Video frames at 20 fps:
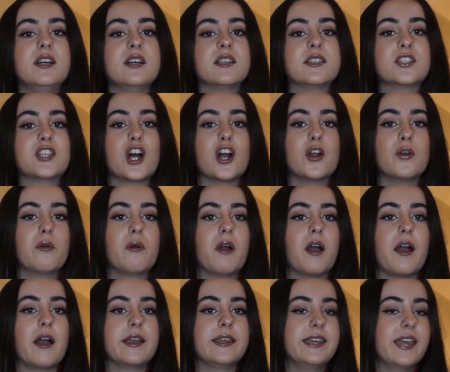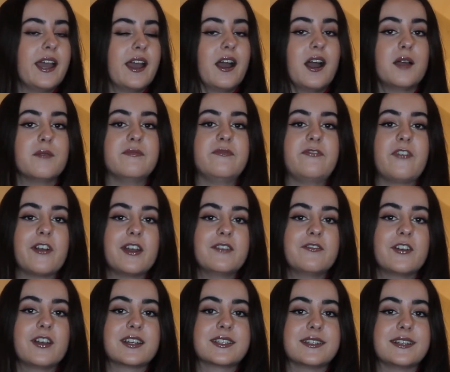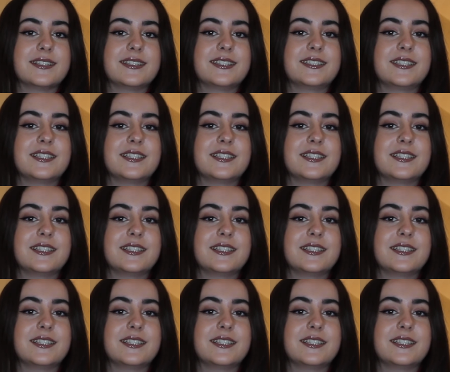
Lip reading: So yeah, I'm very excited